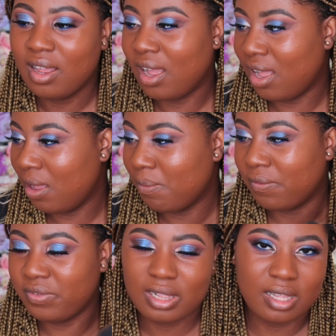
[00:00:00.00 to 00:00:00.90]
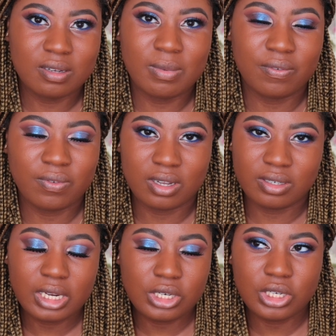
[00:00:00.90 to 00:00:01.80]
I've decluttered my
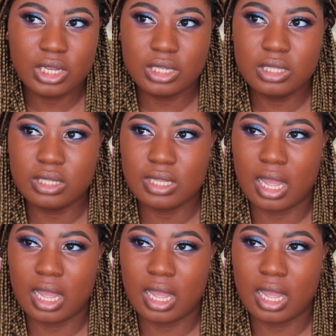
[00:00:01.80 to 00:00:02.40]
foundations,